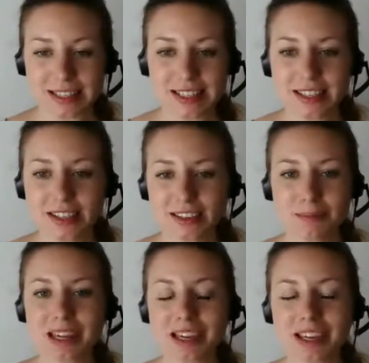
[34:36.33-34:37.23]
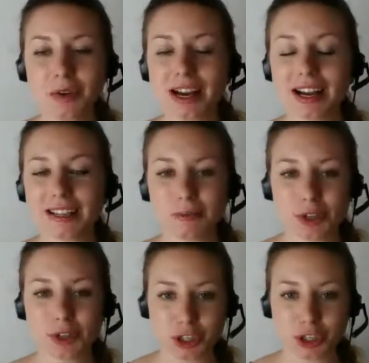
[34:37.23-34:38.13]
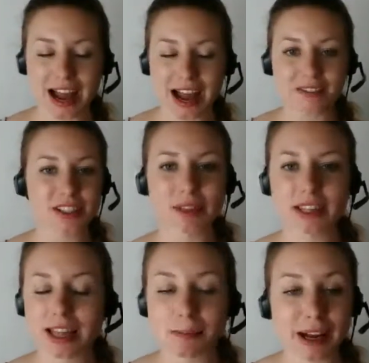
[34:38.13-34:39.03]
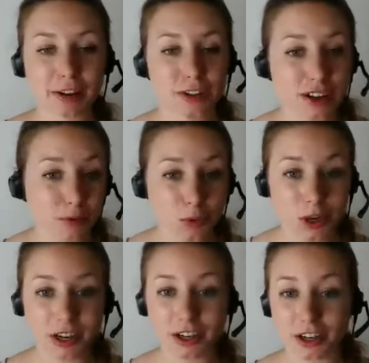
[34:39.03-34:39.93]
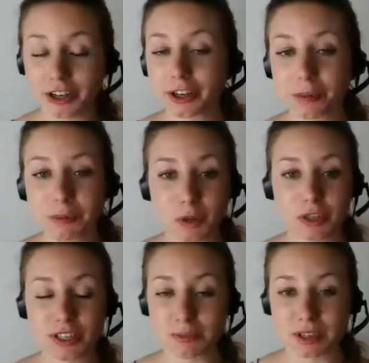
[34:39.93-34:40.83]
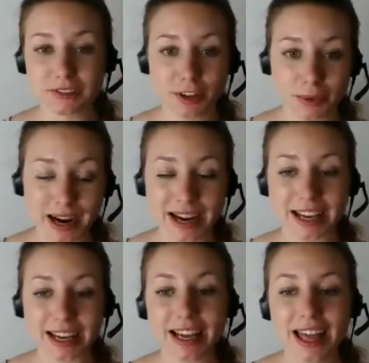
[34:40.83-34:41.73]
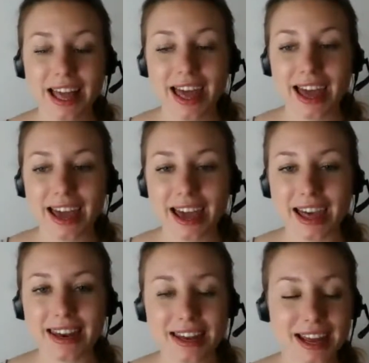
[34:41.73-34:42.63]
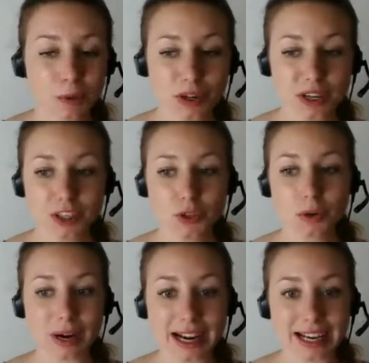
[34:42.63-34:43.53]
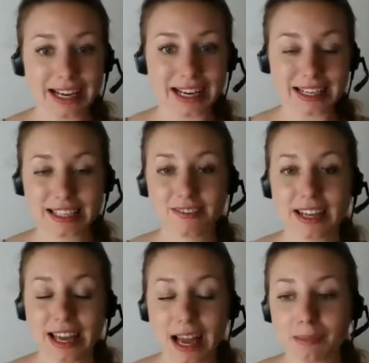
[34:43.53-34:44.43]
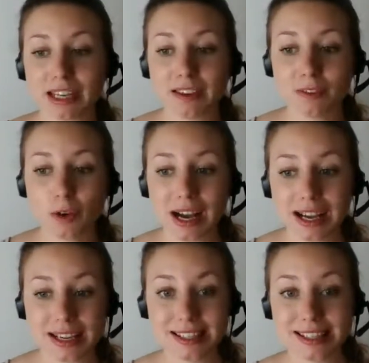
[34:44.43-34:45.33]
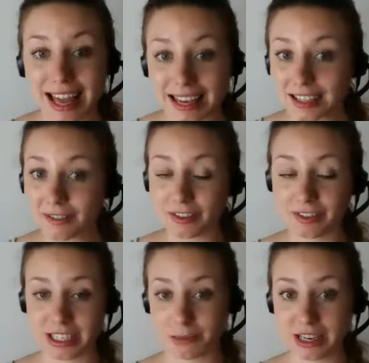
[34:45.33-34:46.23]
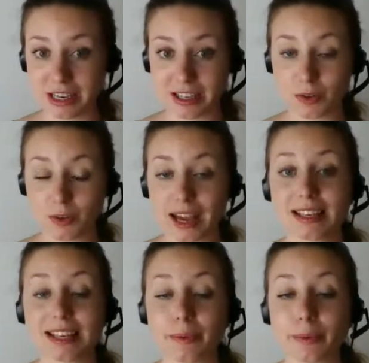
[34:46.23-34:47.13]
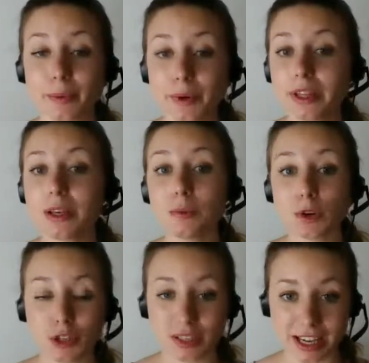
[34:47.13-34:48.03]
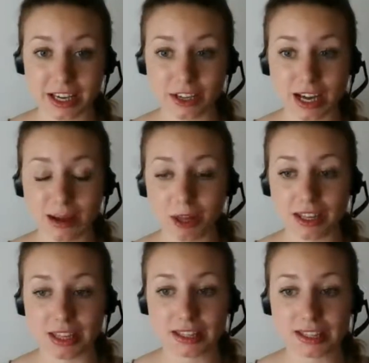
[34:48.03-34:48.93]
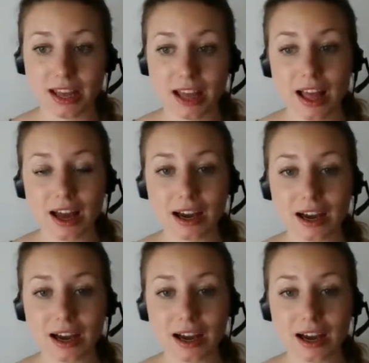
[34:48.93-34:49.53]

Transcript: Caesar and Ming, you guys, I'm sure have something like Microsoft Word on your computer, something for writing. And now we're going to do a writing activity. I'm going to give you guys 10 to 15 minutes, okay? Because I really want you to take your time on this.